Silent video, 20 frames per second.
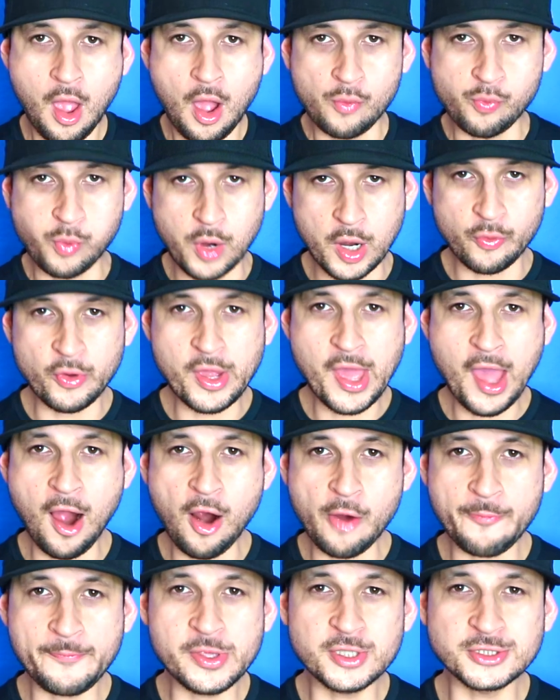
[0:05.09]
where we
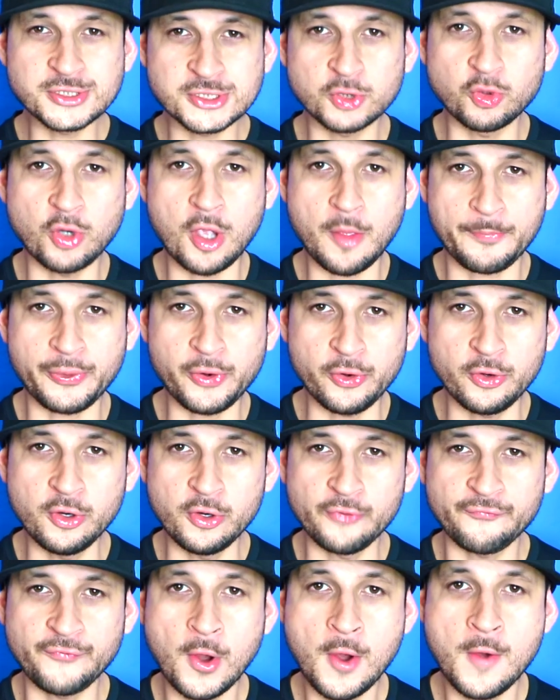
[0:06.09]
help you to
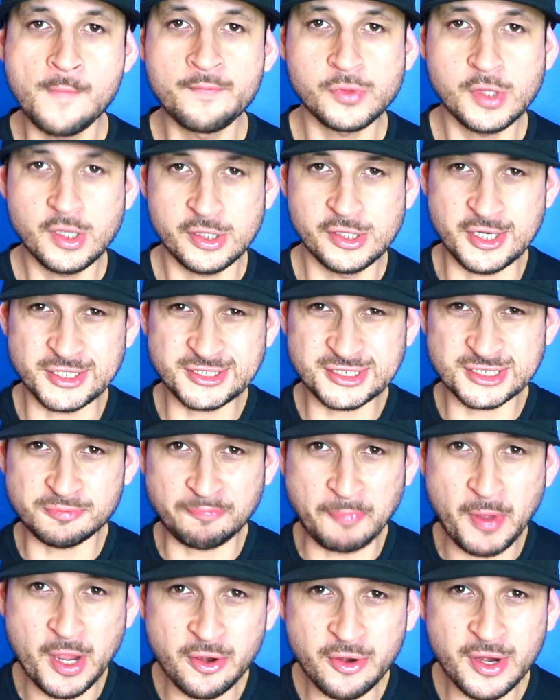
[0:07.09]
improve your
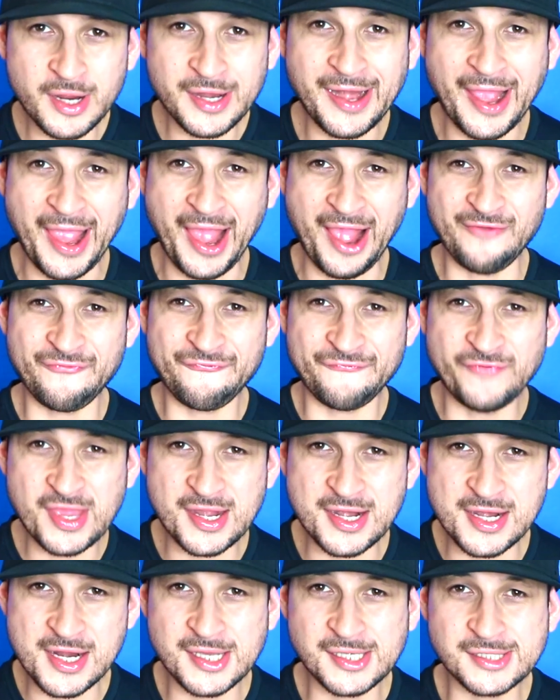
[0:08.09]
spirit and
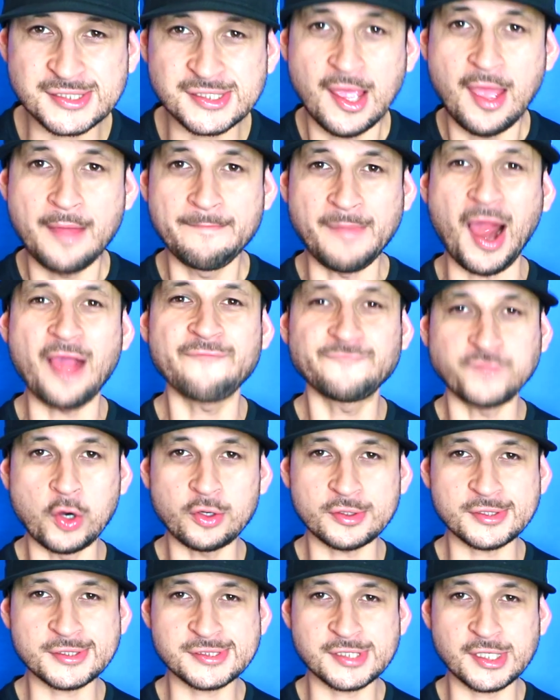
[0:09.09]
fitness by
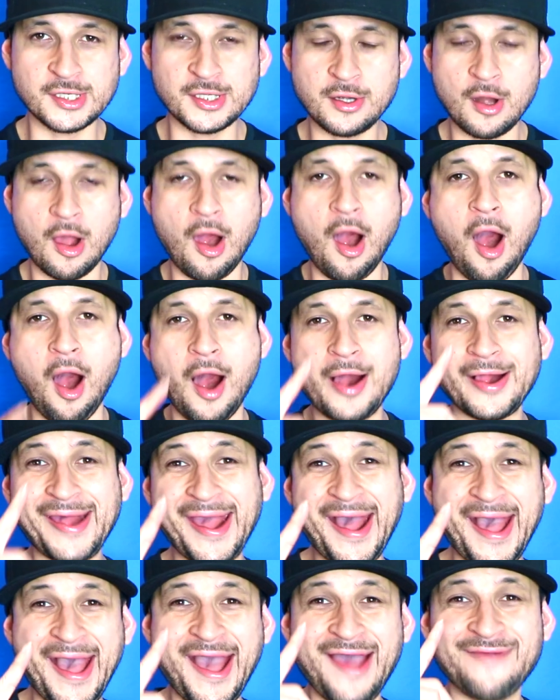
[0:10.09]
focusing on
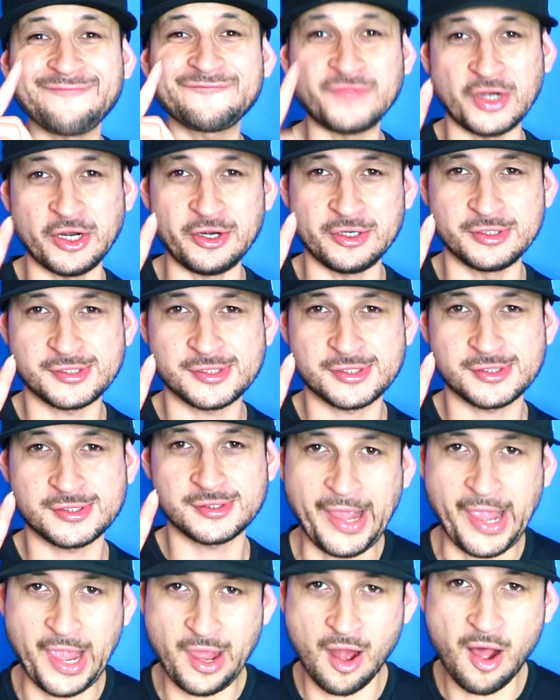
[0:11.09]
God
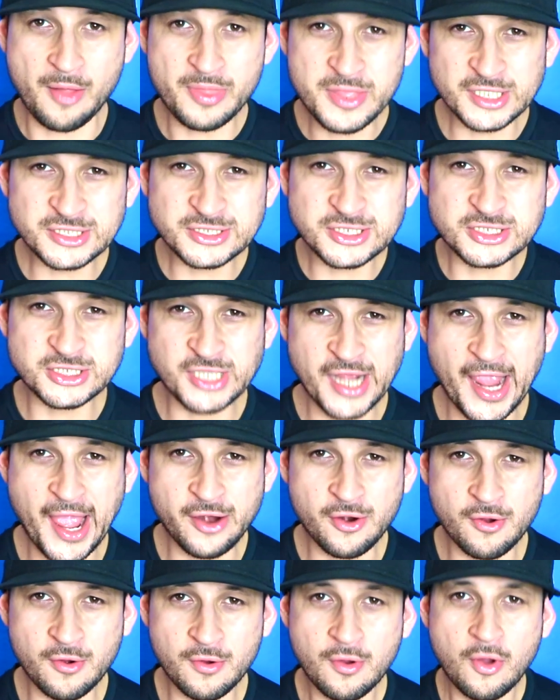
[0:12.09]
first. And on this
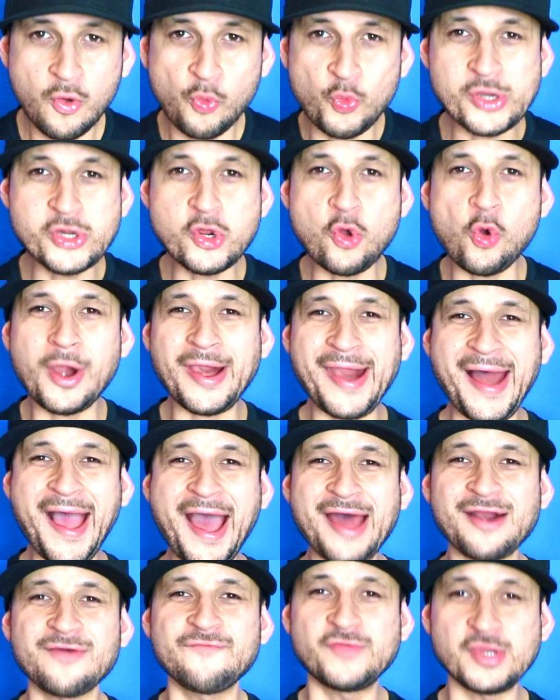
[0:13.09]
channel, we do a
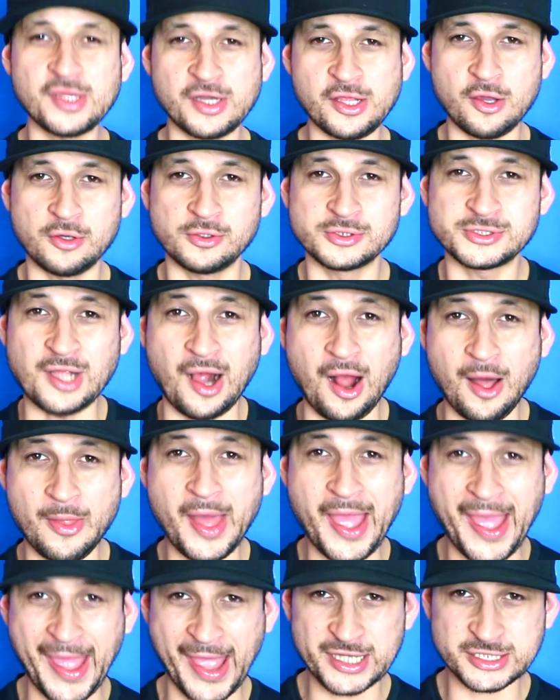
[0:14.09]
lot of videos on
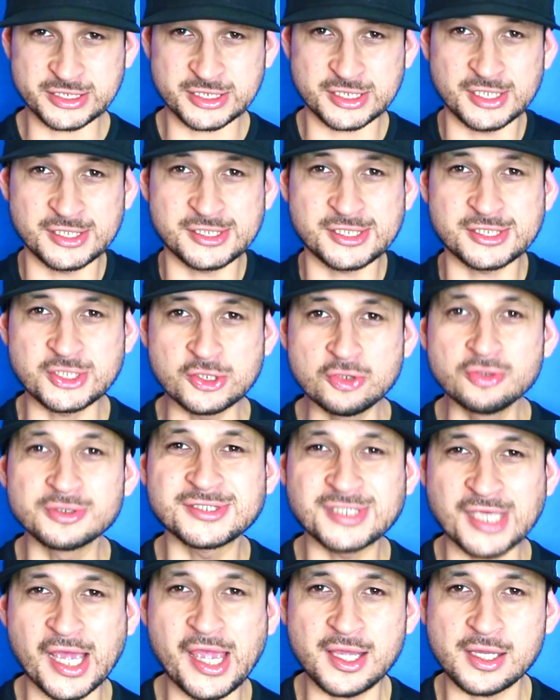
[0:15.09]
the actions to
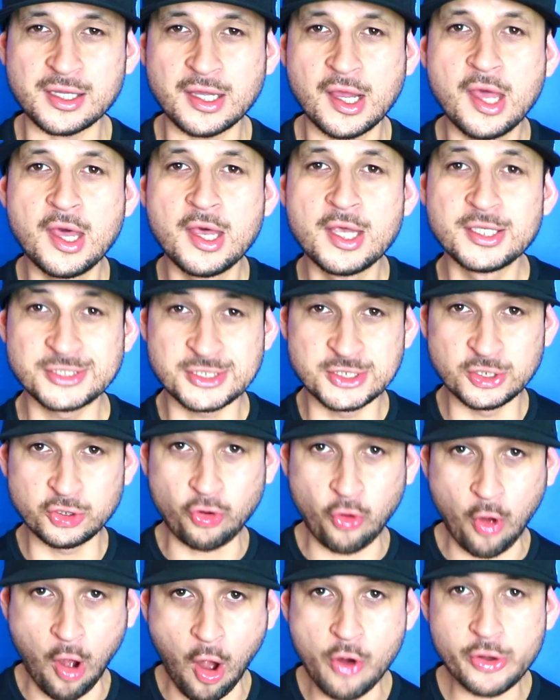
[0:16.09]
take to
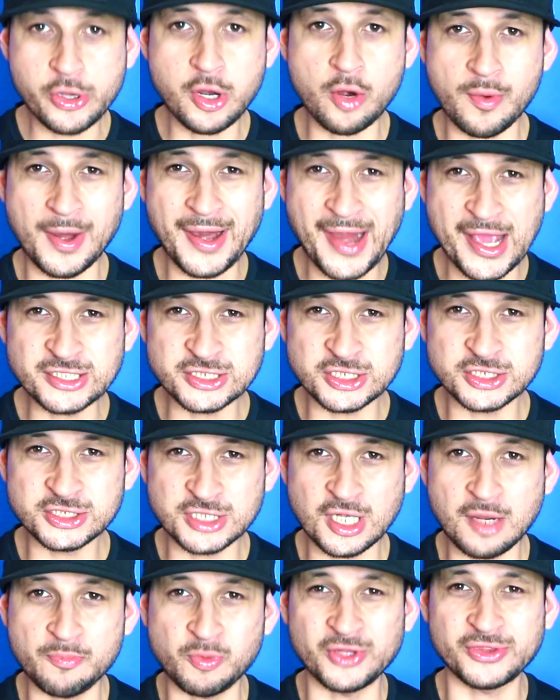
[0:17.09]
grow your
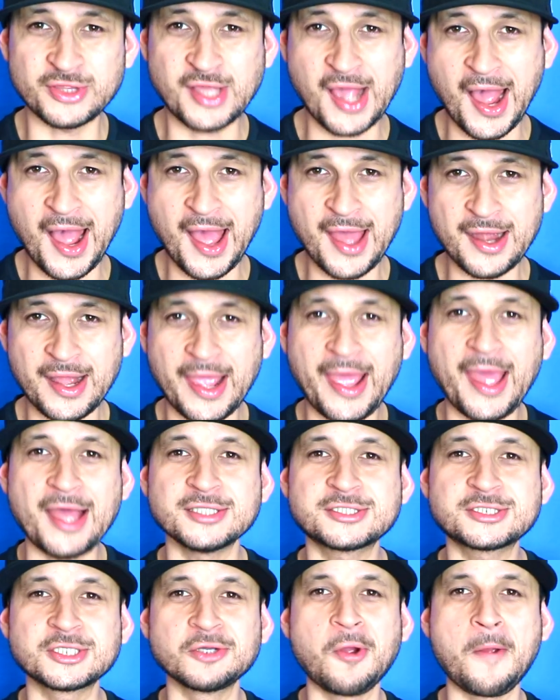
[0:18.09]
relationship with God
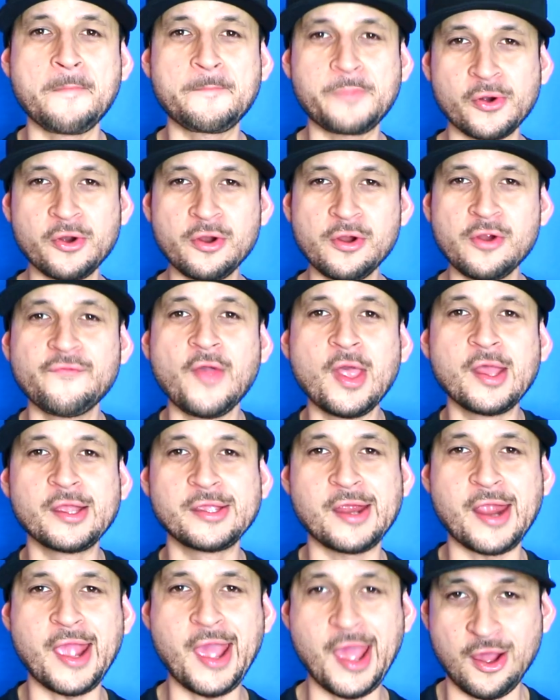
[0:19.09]
and to improve
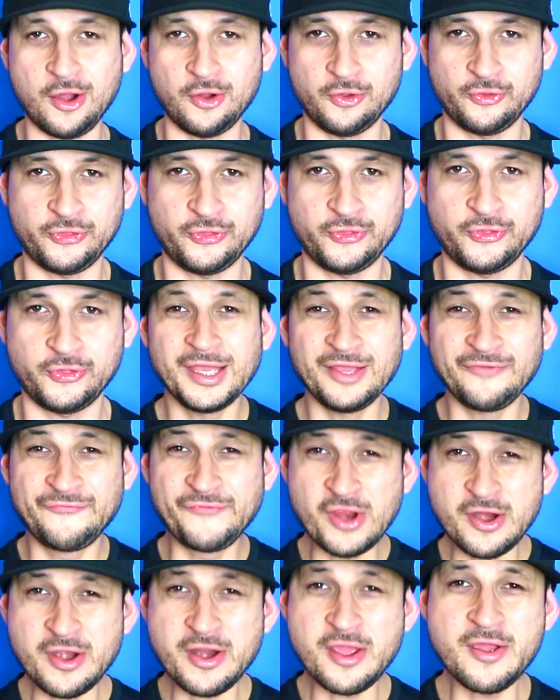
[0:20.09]
your health. If
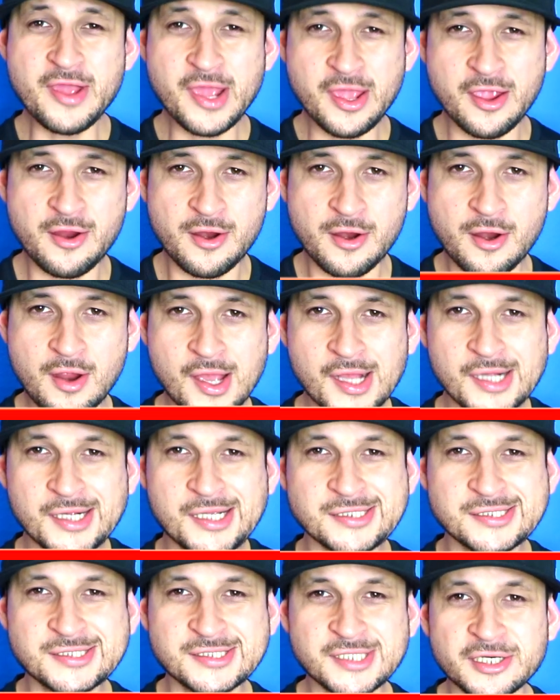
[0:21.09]
you're new here,
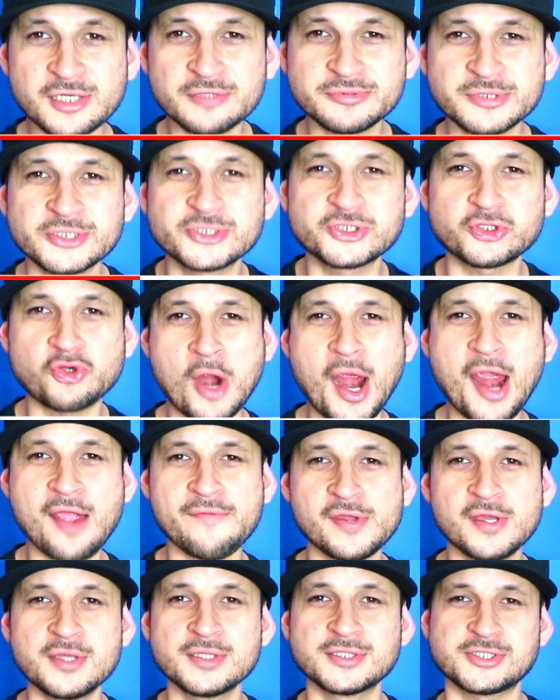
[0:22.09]
consider
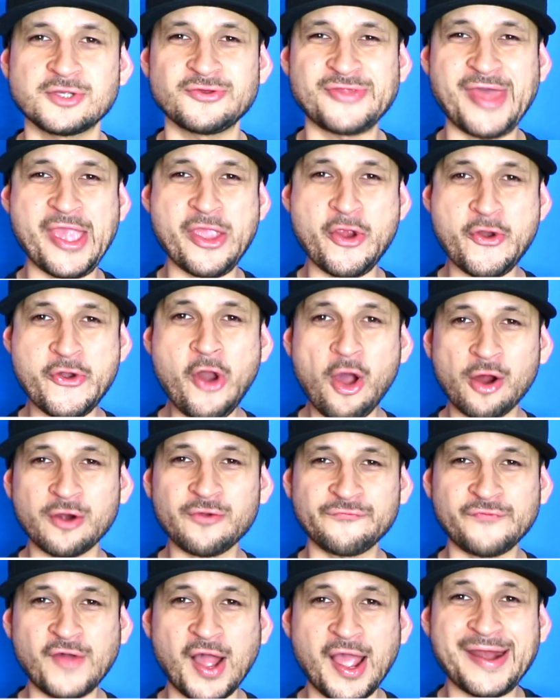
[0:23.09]
subscribing so that you're
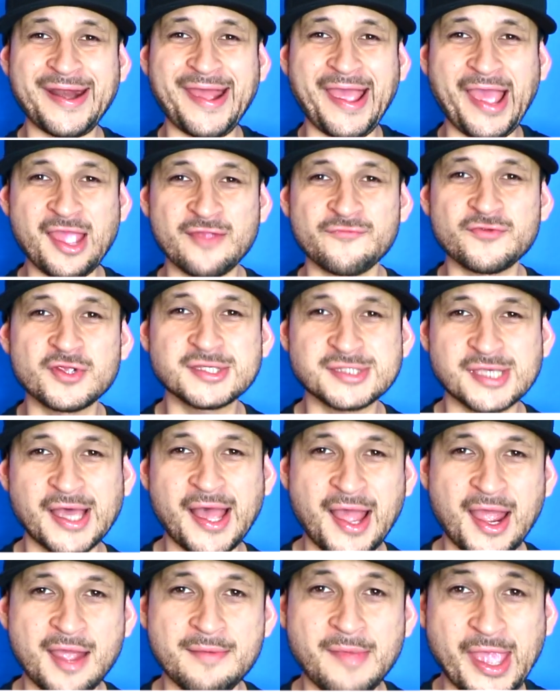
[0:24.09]
notified every
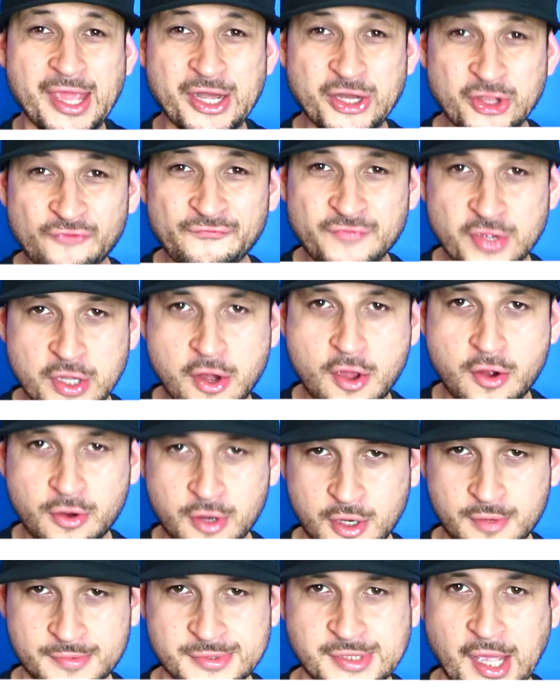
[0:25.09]
time a new video comes